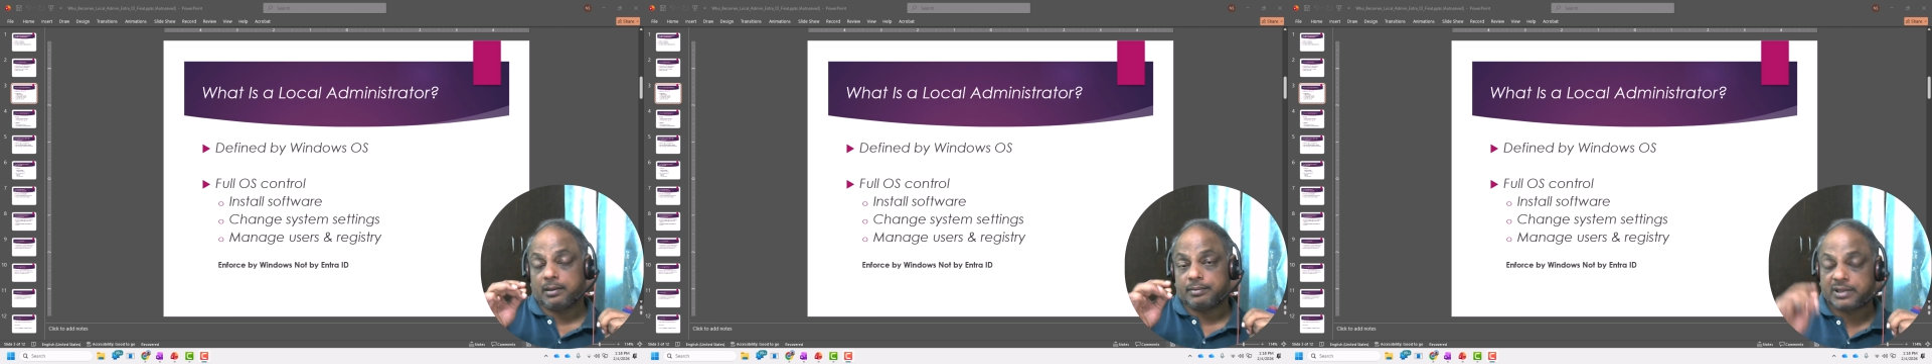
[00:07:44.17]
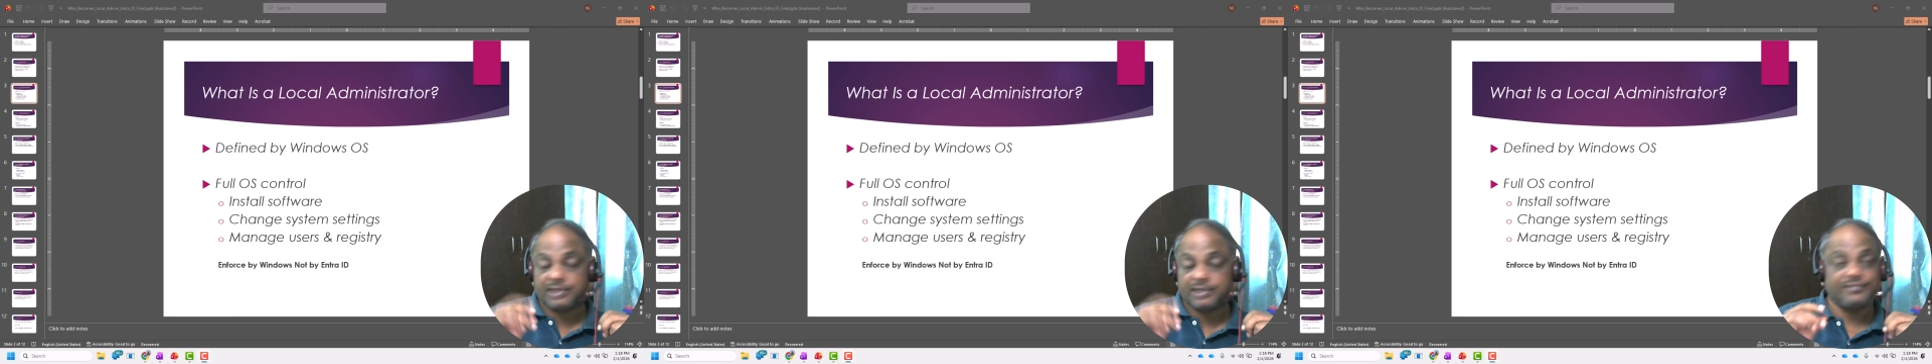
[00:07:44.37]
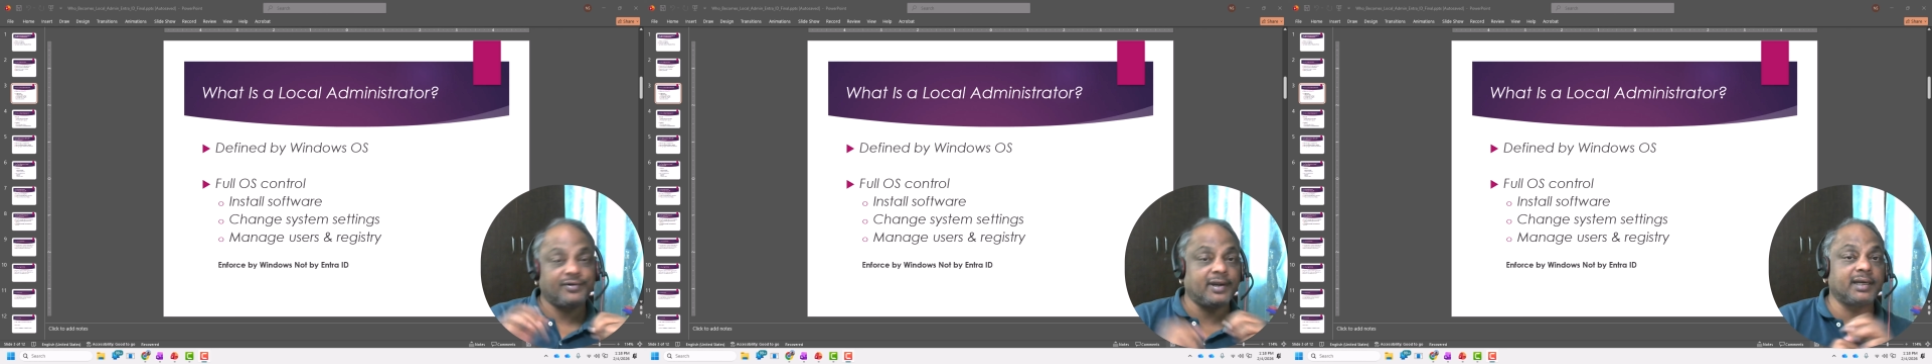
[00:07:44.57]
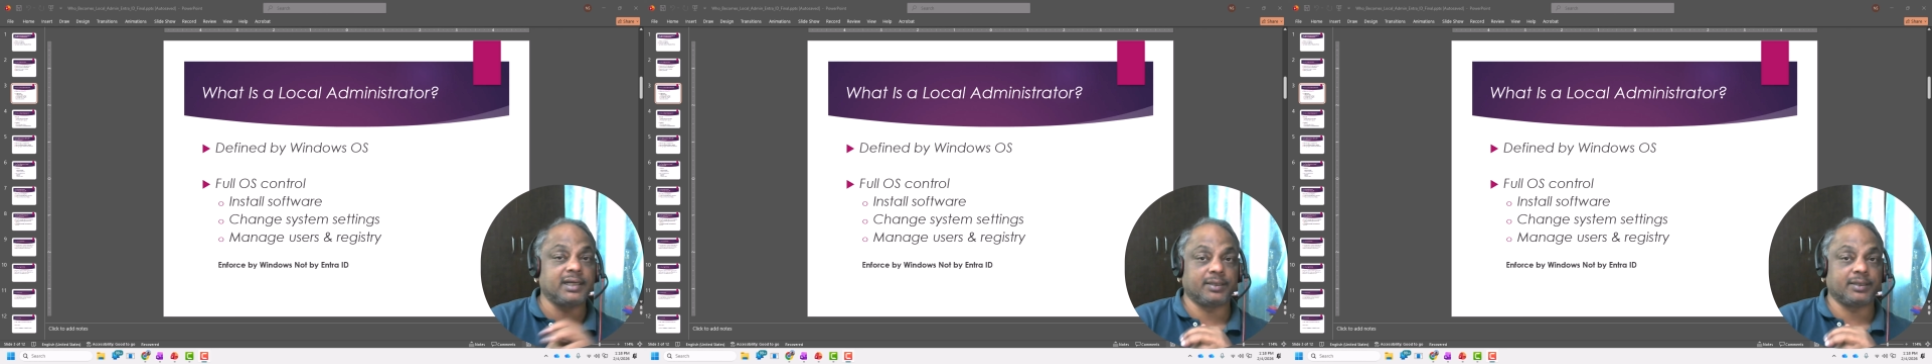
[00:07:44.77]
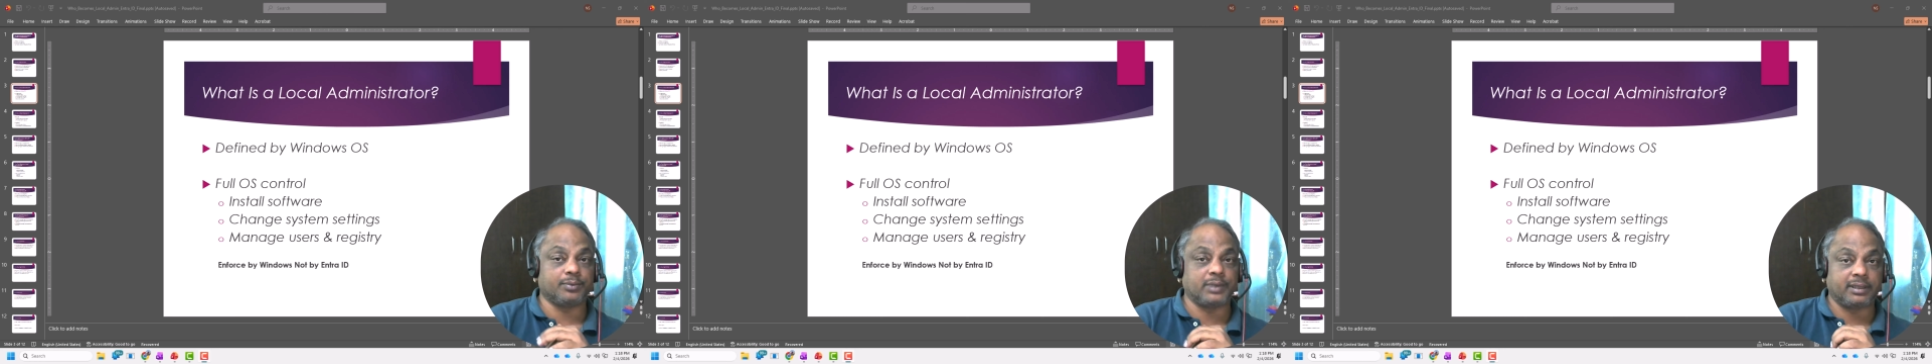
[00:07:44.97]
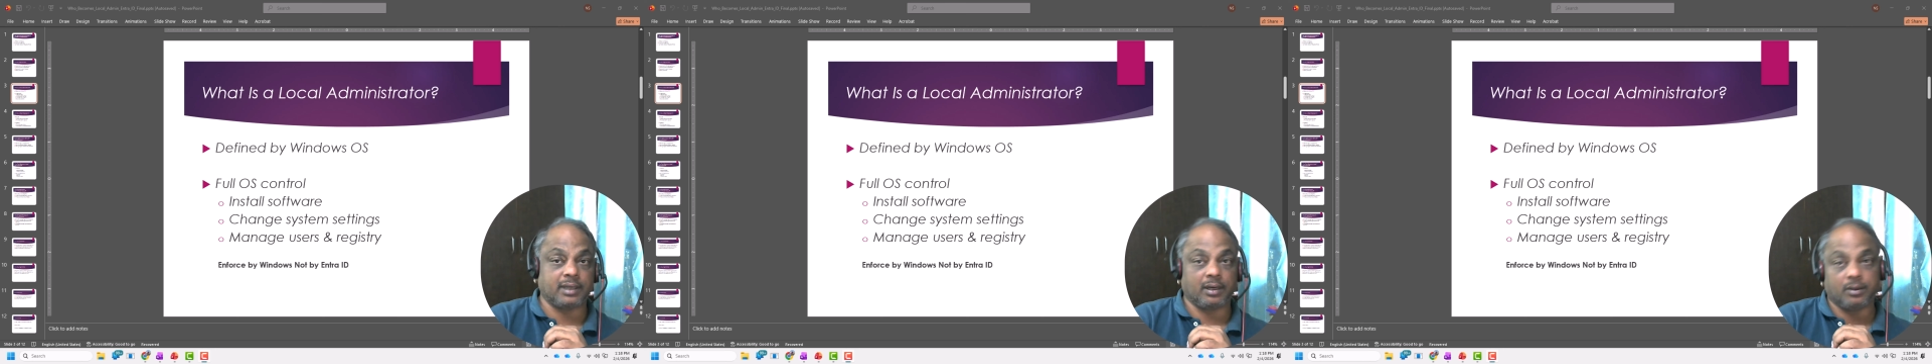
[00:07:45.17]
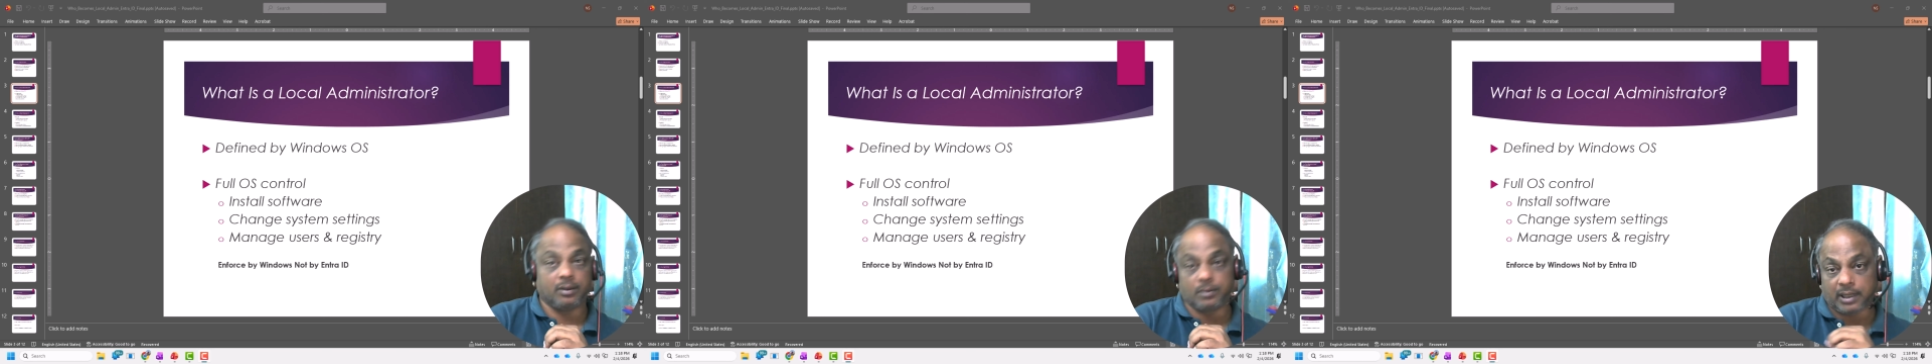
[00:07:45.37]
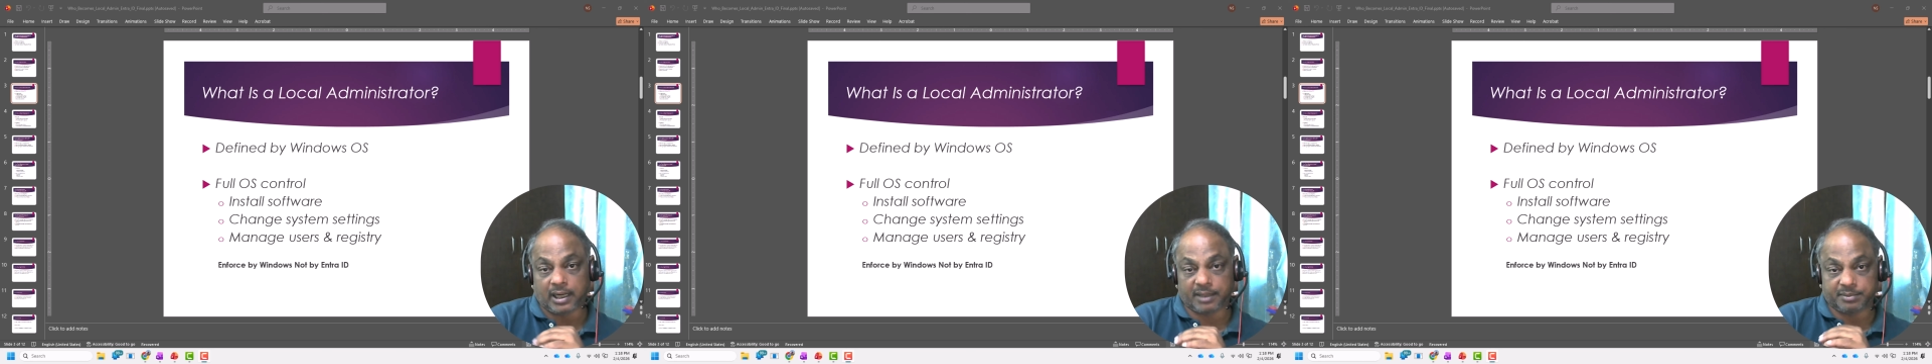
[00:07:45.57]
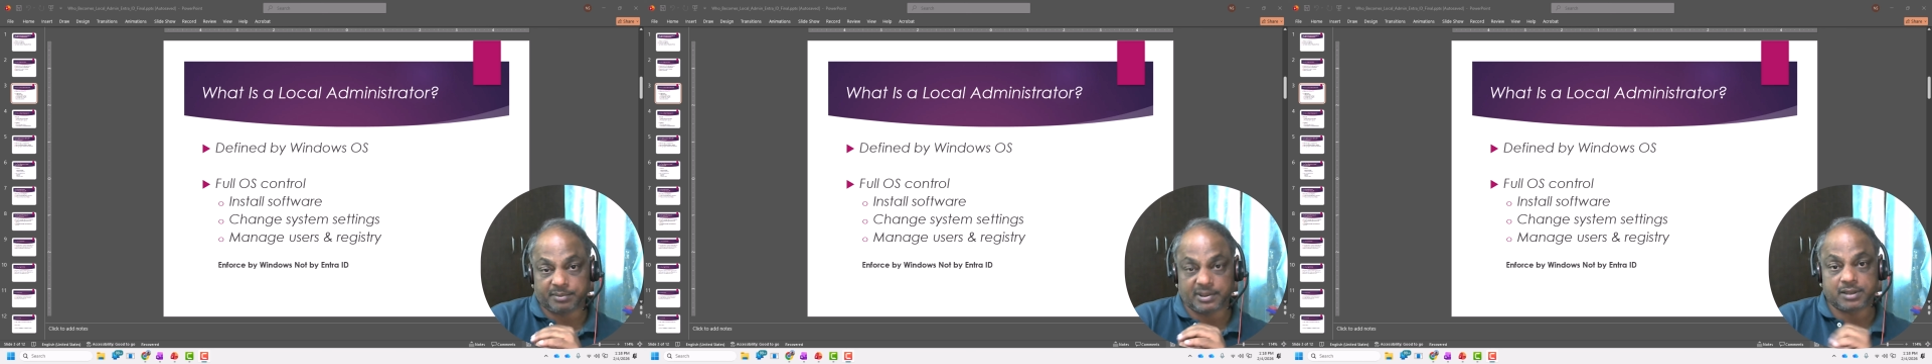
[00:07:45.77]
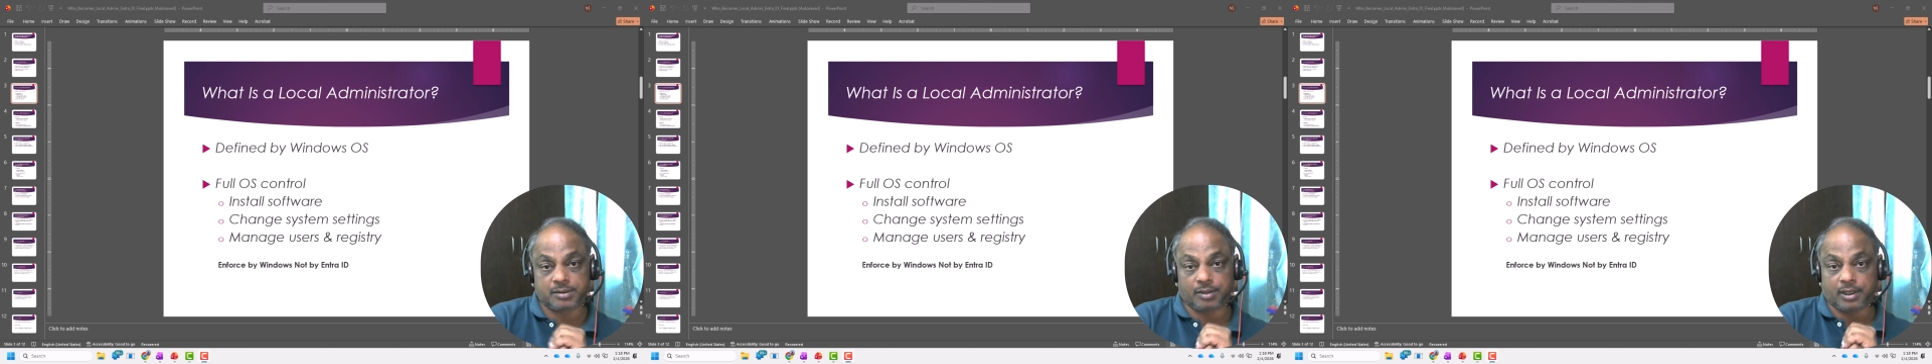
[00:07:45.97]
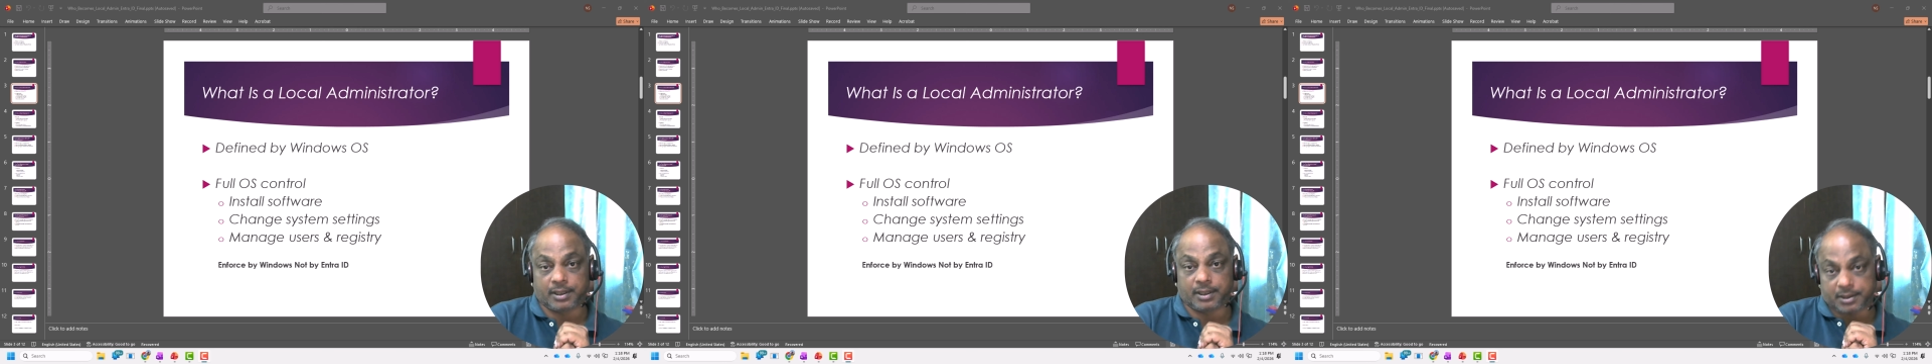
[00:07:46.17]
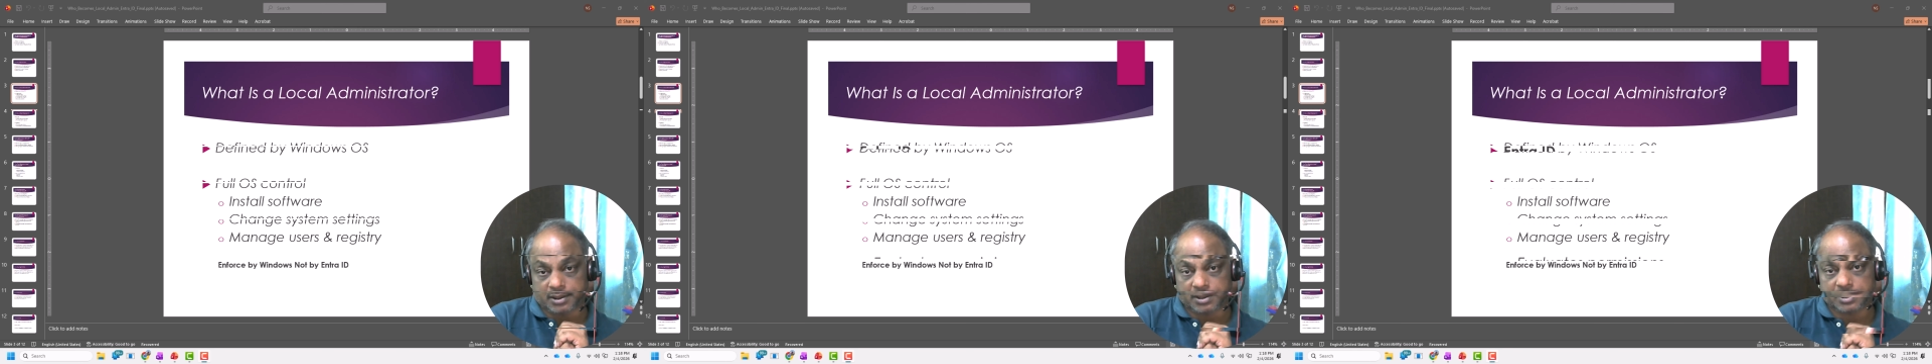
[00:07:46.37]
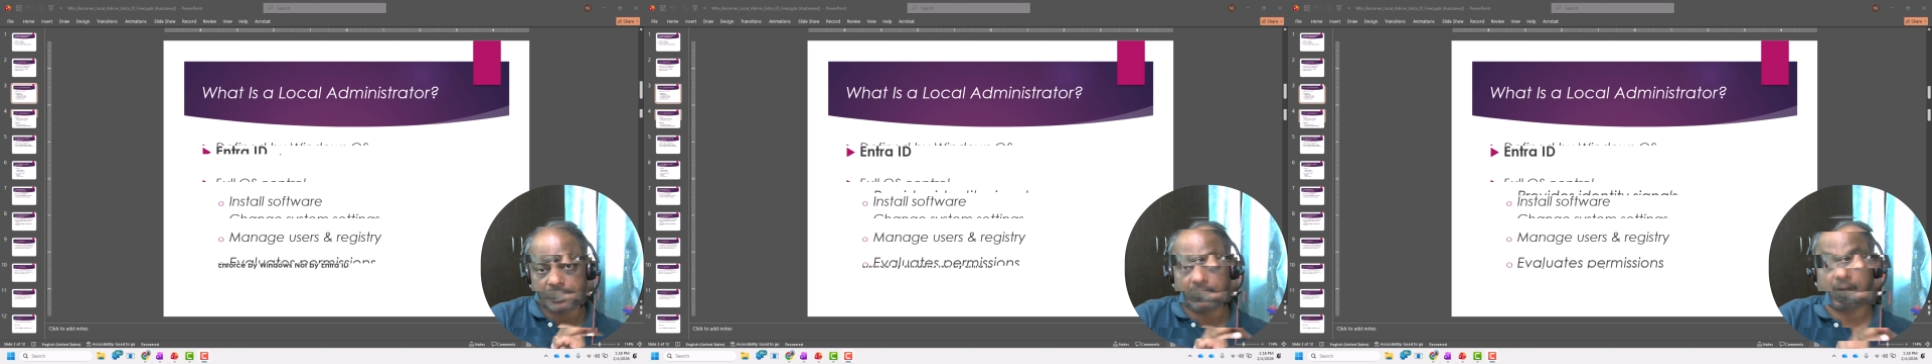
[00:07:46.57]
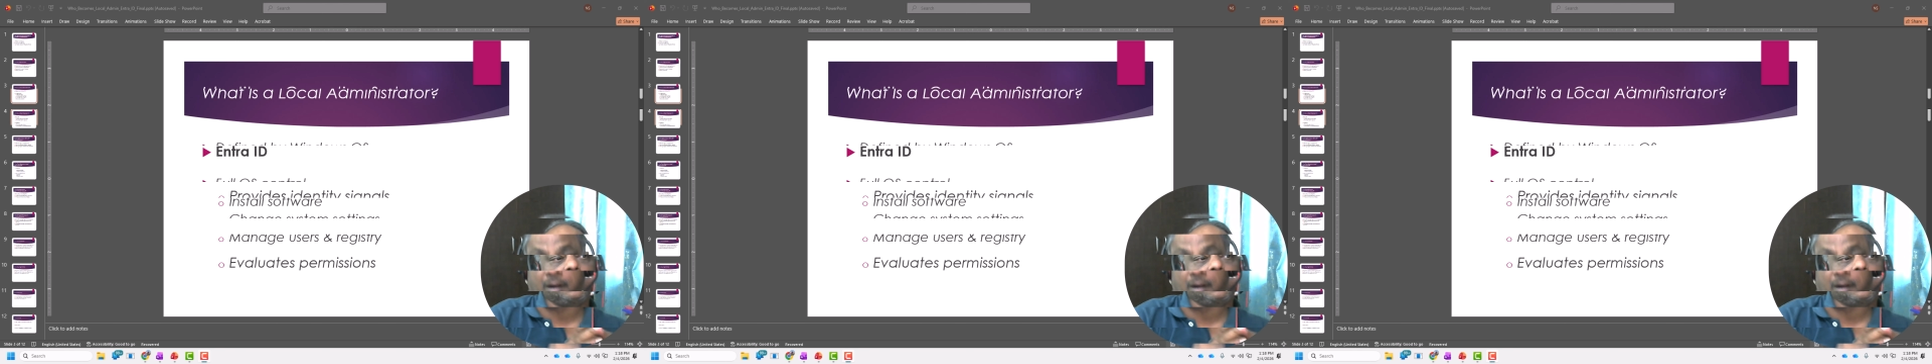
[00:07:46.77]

differently with the local administrators.